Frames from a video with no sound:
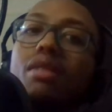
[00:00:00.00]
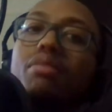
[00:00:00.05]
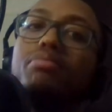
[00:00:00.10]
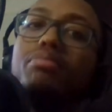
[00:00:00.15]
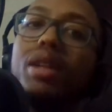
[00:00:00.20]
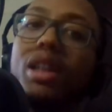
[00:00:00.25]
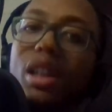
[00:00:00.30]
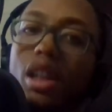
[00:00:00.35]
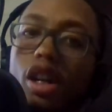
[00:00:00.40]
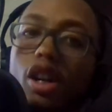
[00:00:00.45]

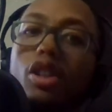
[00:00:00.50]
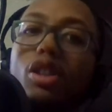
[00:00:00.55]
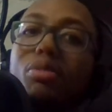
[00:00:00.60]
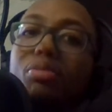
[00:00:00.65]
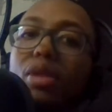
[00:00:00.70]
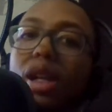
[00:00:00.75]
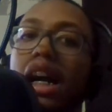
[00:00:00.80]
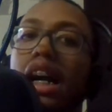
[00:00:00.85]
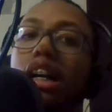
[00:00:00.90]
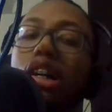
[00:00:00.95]
below the
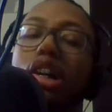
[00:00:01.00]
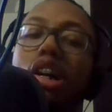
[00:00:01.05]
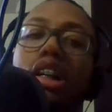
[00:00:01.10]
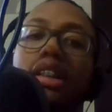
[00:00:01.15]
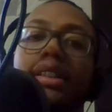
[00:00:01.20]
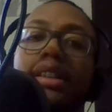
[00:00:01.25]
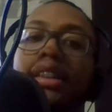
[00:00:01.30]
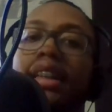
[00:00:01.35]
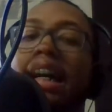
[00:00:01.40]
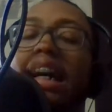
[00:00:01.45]

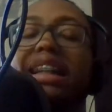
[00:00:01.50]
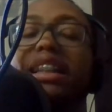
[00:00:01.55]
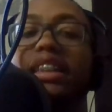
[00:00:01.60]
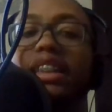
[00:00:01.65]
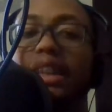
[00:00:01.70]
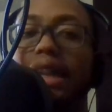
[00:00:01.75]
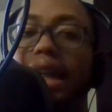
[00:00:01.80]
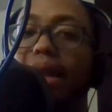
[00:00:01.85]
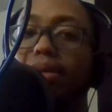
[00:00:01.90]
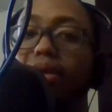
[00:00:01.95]
Blackhawks, not in the
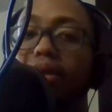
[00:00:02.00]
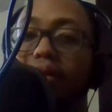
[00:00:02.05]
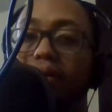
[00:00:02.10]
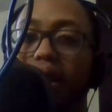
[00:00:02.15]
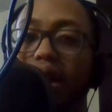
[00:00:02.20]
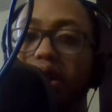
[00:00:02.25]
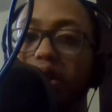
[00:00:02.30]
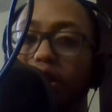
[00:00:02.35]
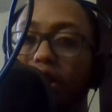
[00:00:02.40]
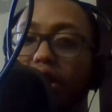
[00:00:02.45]
same
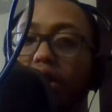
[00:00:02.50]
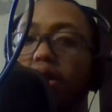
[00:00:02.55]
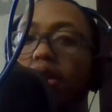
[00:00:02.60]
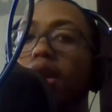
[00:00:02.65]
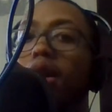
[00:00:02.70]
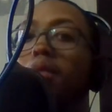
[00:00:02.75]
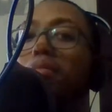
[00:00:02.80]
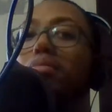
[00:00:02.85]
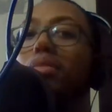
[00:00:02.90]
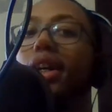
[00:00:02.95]
division,
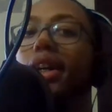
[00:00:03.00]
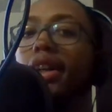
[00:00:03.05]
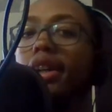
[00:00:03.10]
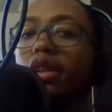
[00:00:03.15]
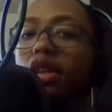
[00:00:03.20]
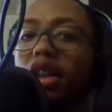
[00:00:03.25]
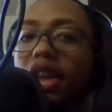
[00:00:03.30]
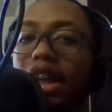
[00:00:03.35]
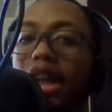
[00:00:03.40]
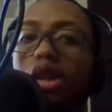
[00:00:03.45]

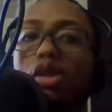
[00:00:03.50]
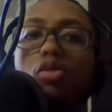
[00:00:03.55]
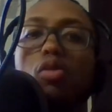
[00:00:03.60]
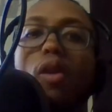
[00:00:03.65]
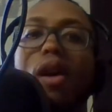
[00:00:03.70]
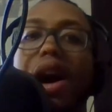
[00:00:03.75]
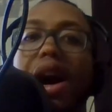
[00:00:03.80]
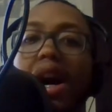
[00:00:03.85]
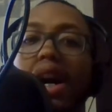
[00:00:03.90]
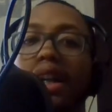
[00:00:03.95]
but
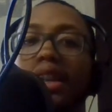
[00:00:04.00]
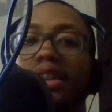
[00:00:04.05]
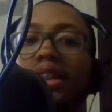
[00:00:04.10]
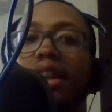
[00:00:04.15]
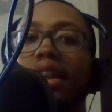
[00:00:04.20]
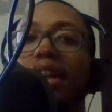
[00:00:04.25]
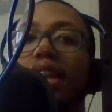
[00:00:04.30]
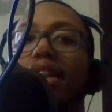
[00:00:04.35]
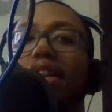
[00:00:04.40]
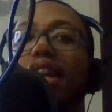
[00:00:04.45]
league-wise,
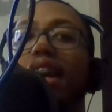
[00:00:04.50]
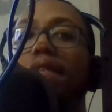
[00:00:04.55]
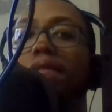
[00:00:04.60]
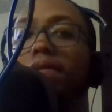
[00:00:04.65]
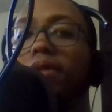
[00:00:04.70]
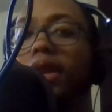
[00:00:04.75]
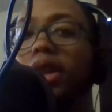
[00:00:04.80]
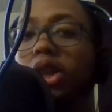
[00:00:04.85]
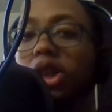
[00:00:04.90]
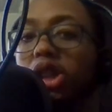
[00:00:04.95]
they
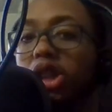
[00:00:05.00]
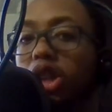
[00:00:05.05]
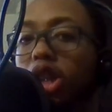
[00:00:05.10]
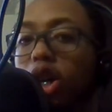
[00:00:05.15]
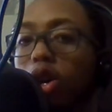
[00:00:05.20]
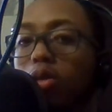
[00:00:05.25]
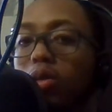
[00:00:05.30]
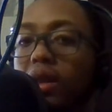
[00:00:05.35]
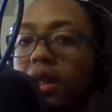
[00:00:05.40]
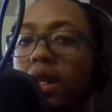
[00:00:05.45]
finished
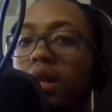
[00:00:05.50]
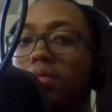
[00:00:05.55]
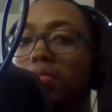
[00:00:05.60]
lower than the